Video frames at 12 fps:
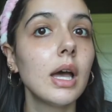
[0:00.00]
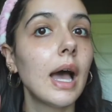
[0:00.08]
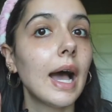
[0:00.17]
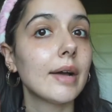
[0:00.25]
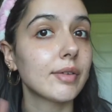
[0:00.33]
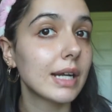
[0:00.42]
I
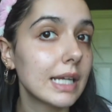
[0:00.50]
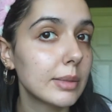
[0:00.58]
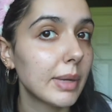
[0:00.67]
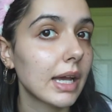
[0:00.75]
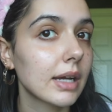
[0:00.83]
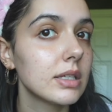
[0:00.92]
cleared my
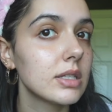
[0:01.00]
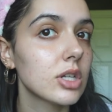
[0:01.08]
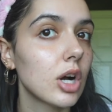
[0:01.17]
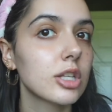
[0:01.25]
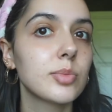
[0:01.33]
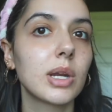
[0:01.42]
acne
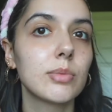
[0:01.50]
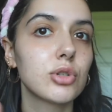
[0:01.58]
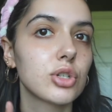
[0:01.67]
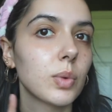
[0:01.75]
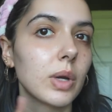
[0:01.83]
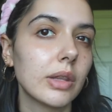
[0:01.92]
scars, but I'm just
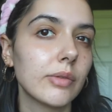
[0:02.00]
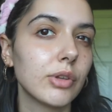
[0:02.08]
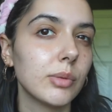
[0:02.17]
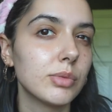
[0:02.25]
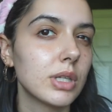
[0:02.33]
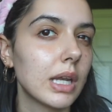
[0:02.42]
waiting for them
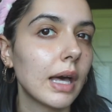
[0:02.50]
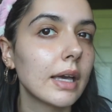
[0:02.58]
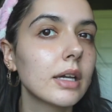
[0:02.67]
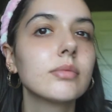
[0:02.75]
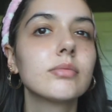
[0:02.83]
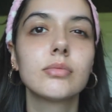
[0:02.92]
to like
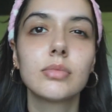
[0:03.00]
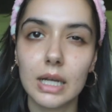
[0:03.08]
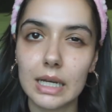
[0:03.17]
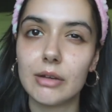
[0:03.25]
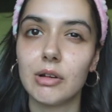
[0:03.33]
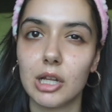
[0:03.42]

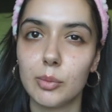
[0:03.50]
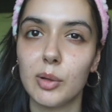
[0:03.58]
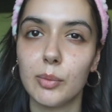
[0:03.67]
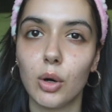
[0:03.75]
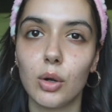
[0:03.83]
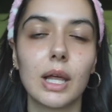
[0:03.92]
clear a little bit
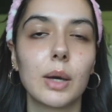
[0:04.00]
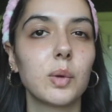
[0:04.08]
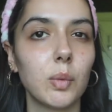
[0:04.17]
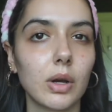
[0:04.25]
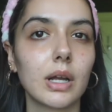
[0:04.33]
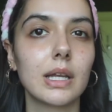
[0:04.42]
more. Like, we
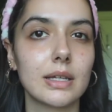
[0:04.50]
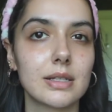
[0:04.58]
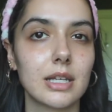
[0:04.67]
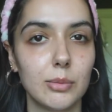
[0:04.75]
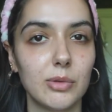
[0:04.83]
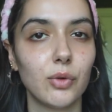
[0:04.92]
want clear skin
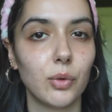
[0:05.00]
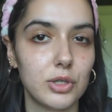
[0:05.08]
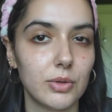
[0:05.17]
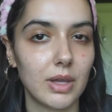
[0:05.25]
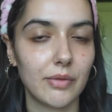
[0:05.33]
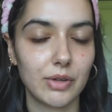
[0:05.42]
before we do
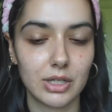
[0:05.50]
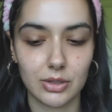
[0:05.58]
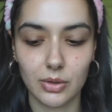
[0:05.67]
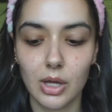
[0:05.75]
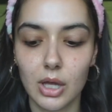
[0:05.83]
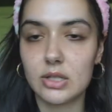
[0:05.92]
that video.
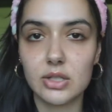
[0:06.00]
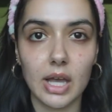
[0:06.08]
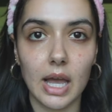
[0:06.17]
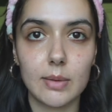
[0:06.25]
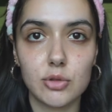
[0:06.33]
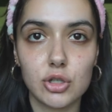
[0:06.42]
So yeah,
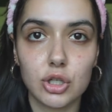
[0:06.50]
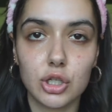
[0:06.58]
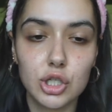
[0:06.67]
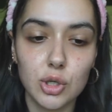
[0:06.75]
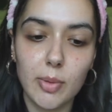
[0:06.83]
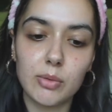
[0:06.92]
I'm just going to do
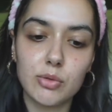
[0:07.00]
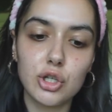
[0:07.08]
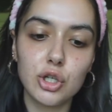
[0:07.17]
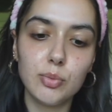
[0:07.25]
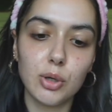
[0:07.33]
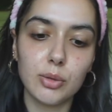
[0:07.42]
about 2
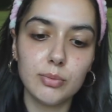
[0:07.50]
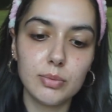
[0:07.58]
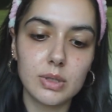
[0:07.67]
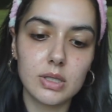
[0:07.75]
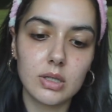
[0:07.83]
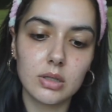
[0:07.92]

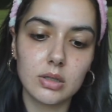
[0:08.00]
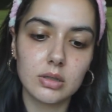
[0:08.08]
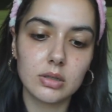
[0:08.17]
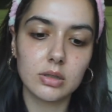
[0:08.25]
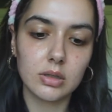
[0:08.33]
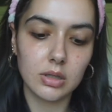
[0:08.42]
pumps
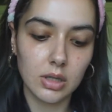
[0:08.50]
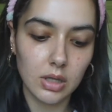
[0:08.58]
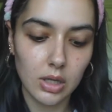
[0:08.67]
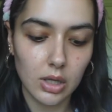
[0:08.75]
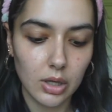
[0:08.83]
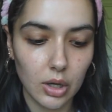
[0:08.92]

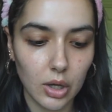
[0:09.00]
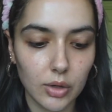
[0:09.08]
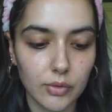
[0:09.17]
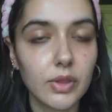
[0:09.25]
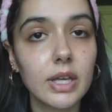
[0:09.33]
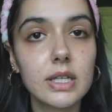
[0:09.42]
of
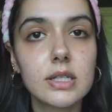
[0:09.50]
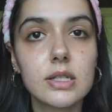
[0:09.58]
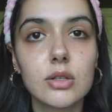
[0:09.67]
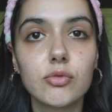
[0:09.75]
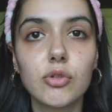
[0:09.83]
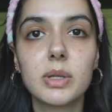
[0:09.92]
this,
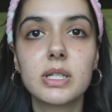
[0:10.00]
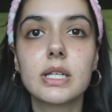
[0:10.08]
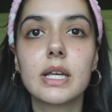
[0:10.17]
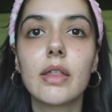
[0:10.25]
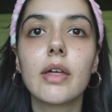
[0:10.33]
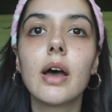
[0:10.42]
rub it
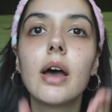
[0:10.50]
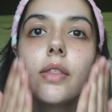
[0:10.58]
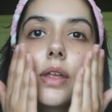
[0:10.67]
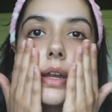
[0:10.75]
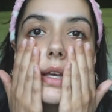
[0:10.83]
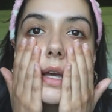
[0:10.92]
together, and then
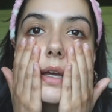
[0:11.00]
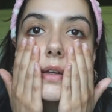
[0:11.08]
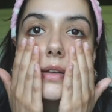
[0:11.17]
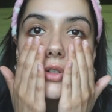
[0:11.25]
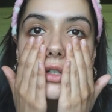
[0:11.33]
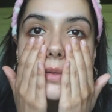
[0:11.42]
again
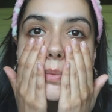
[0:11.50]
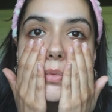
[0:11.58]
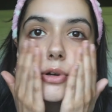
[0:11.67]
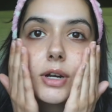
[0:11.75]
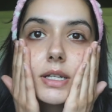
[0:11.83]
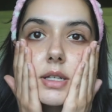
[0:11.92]
just
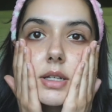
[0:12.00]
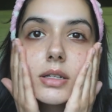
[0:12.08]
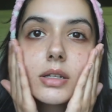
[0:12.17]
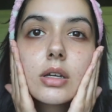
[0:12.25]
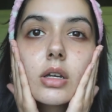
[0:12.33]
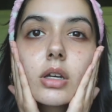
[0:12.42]
press it
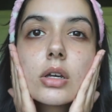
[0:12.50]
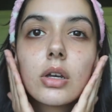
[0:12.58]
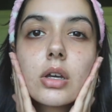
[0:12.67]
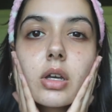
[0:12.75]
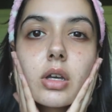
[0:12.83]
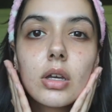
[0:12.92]

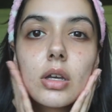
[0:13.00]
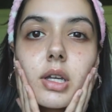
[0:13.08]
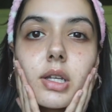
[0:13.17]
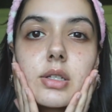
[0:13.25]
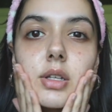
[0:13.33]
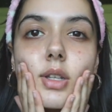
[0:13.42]

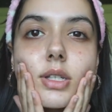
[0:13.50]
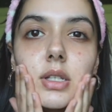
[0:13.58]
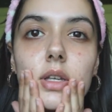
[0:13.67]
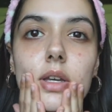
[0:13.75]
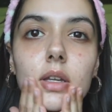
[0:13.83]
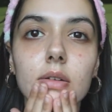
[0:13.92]
into the
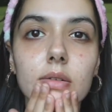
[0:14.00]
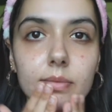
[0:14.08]
skin.